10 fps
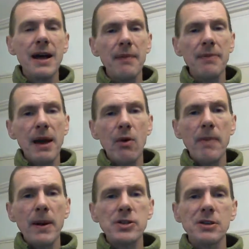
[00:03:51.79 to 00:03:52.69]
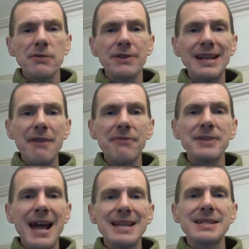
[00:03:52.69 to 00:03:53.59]
um, there are a bunch of
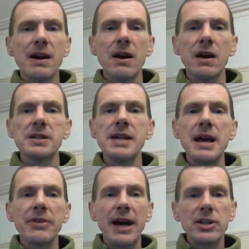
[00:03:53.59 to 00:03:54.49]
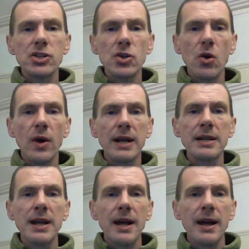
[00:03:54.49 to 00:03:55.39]
left SRs that
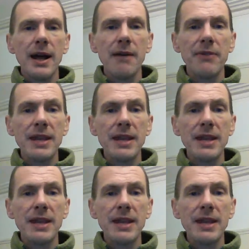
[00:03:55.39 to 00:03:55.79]
join uh,